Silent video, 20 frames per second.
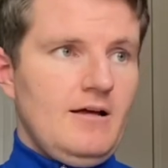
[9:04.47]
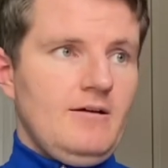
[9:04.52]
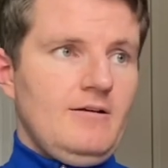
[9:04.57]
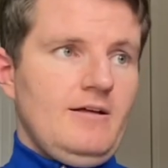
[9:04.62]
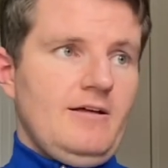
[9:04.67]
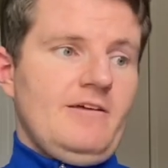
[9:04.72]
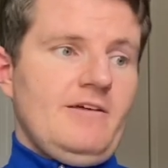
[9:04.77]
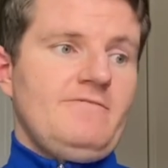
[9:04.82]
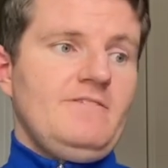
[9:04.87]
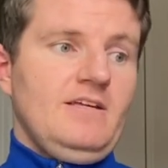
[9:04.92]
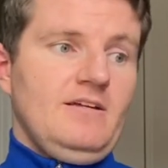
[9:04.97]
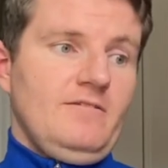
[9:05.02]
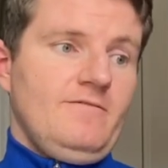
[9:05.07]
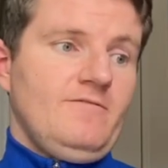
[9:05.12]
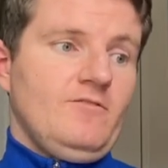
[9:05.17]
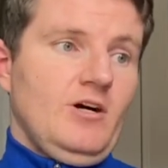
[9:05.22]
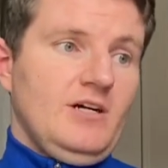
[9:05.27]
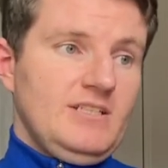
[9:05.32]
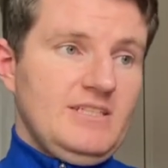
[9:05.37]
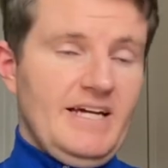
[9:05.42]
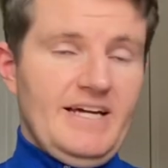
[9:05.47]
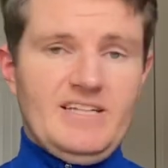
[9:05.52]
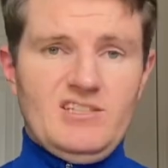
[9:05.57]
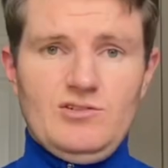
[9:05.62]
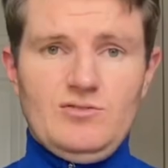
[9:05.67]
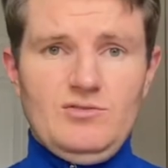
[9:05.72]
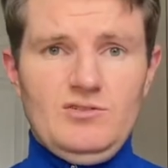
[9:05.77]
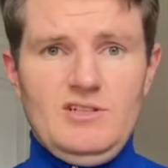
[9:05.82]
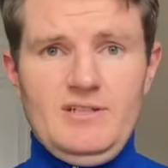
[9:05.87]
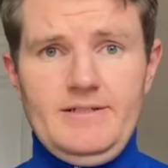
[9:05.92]
If you've got a
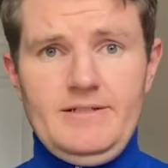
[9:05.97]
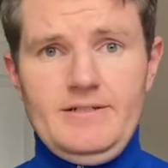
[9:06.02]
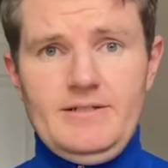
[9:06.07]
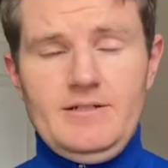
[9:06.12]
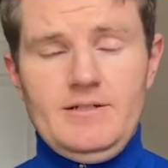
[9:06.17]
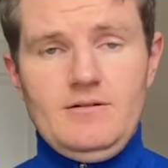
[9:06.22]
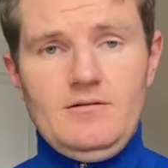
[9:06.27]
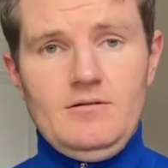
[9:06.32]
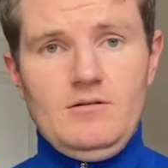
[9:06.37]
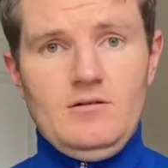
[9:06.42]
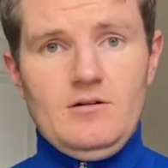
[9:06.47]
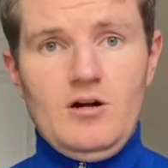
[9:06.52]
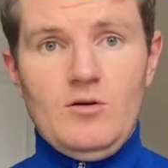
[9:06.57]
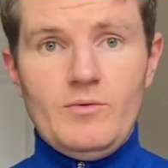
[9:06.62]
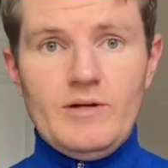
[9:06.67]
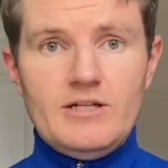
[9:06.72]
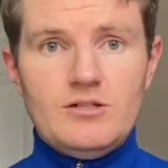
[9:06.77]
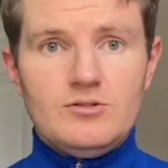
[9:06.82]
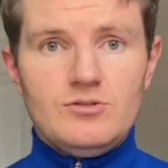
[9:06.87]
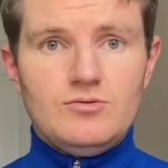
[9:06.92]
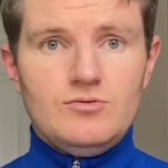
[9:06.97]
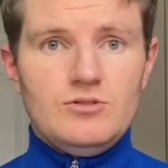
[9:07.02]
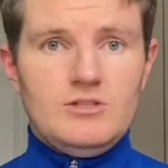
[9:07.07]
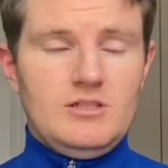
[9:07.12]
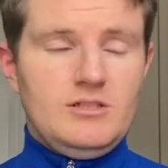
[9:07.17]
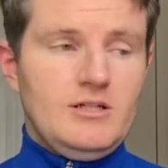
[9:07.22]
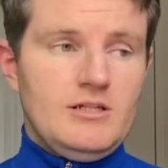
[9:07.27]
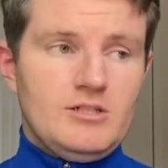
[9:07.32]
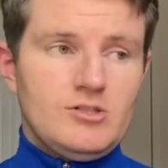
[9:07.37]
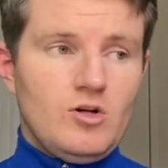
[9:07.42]
Tesco there or a Waitrose and
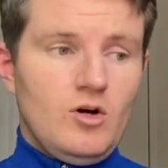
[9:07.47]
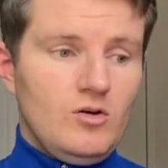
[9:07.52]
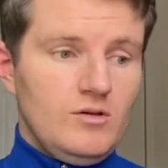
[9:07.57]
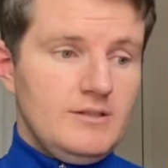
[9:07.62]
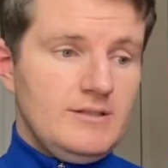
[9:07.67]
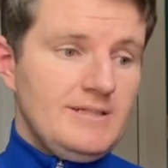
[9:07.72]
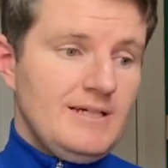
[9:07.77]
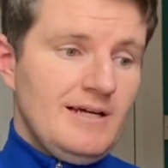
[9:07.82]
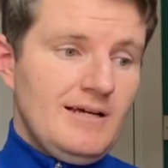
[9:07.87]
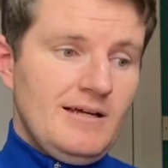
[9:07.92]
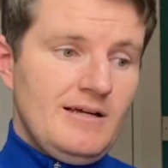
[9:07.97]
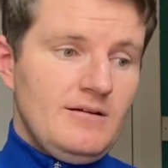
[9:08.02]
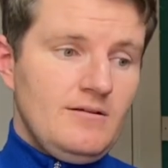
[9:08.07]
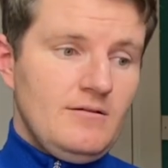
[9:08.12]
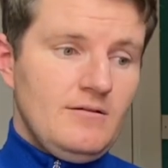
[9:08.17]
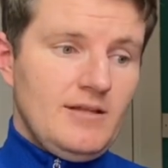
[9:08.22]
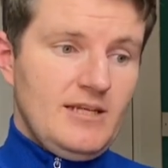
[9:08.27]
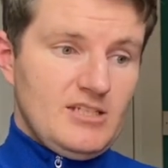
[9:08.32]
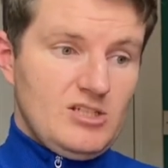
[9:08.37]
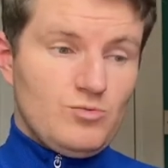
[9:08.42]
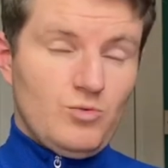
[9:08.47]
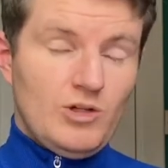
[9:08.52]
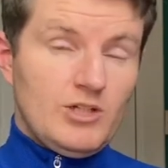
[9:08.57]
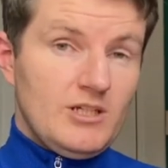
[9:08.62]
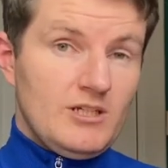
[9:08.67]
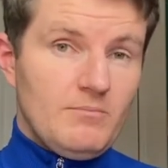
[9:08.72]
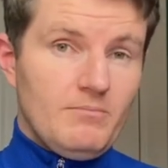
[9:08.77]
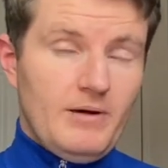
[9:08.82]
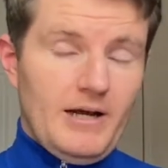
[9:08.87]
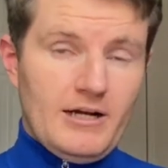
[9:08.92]
you're in Scotland, this is one you
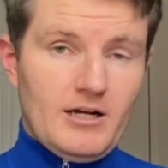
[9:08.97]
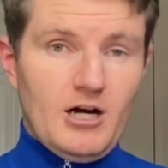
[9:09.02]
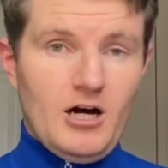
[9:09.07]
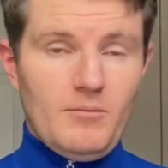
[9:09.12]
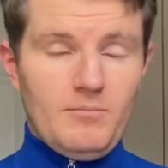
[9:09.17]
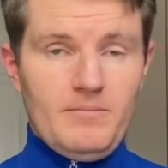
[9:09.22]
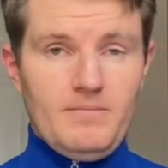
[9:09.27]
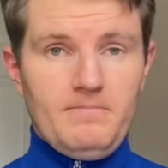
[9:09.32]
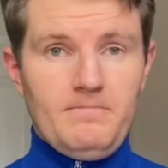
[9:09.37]
can pick up.